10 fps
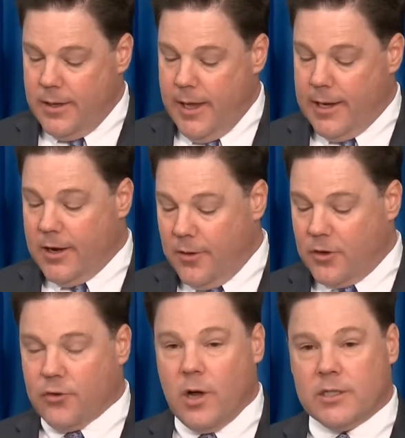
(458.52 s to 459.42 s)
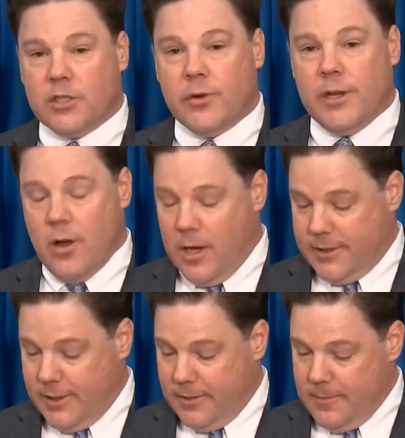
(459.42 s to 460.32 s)
and another drug to treat
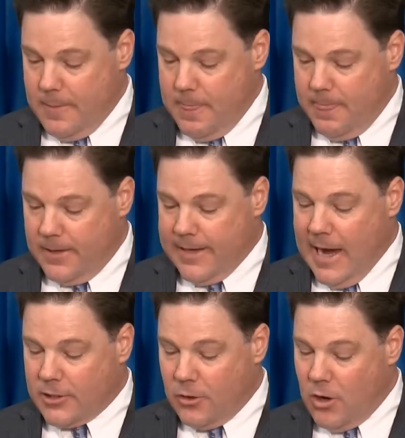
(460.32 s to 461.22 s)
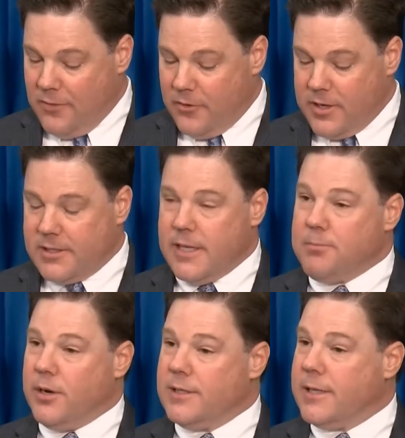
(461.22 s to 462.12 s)
nausea. The doctor offered to see
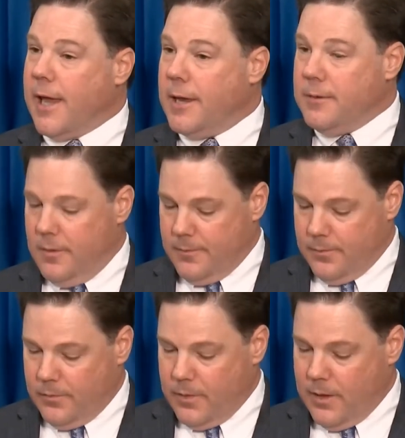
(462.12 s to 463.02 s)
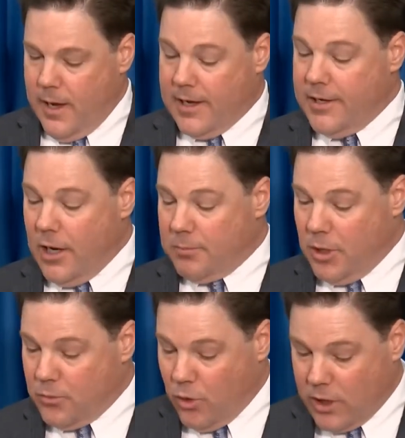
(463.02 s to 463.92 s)
Prince again and conduct
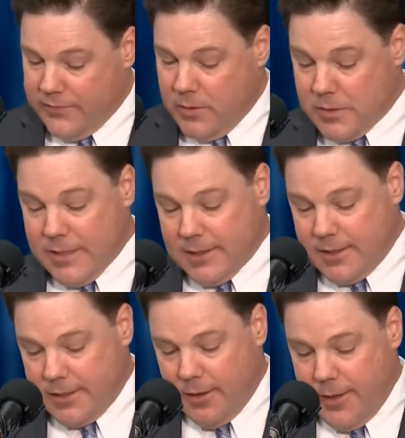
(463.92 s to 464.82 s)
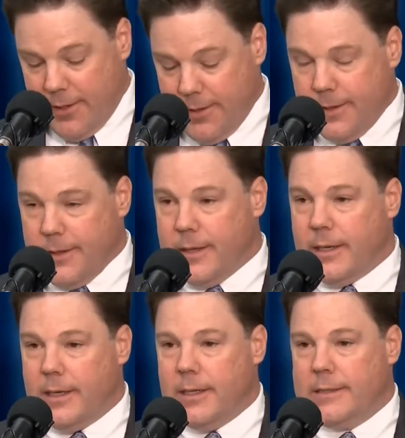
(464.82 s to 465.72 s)
blood work if it was necessary.
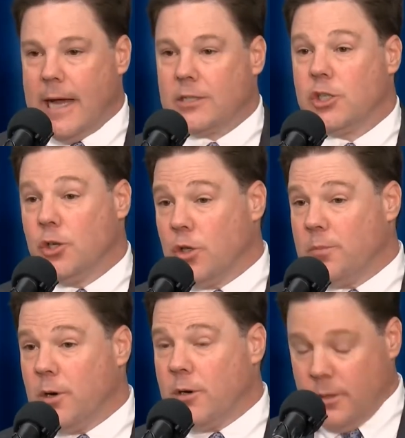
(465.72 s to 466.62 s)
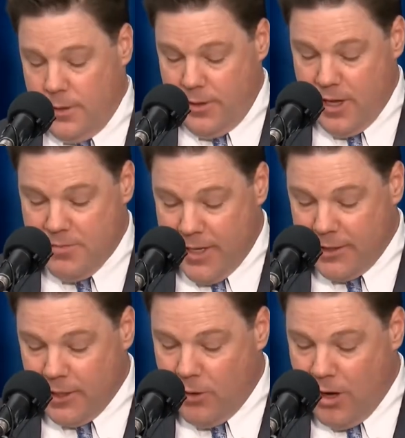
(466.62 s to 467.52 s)
Dr. Schulenberg
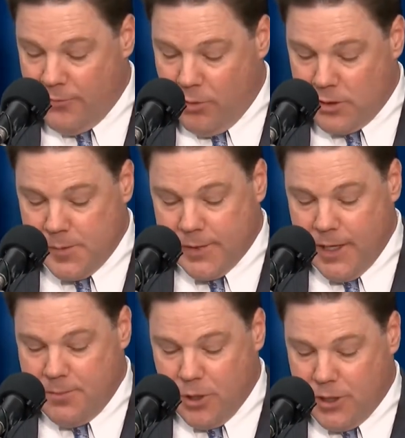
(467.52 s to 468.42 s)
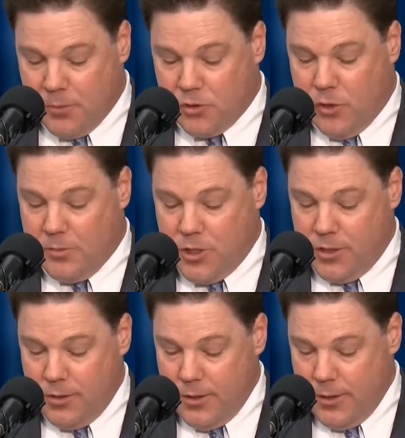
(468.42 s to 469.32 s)
admitted to law enforcement that he put the
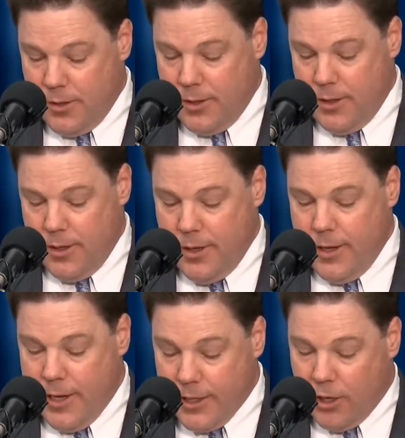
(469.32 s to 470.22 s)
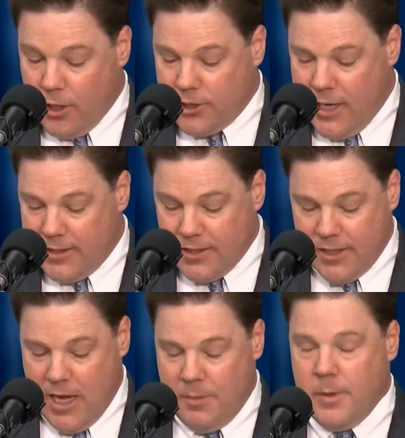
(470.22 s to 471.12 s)
prescription in Kirk Johnson's
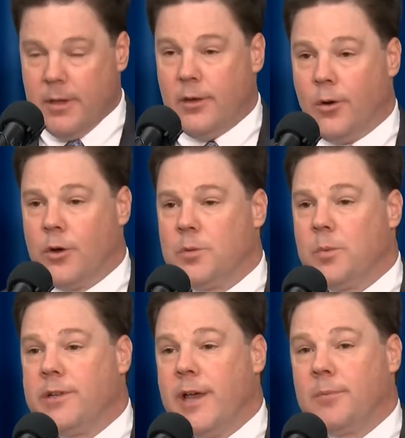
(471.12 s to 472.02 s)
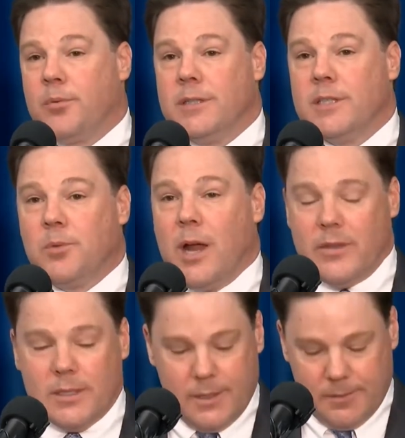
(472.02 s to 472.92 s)
name in order to protect Prince's
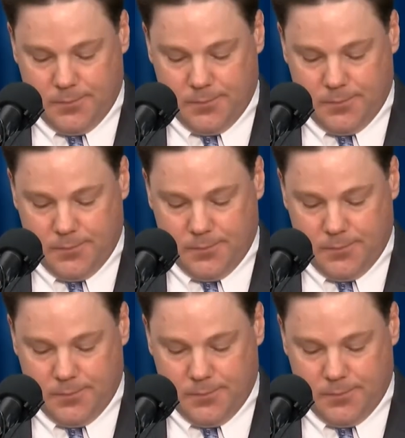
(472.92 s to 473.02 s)
privacy.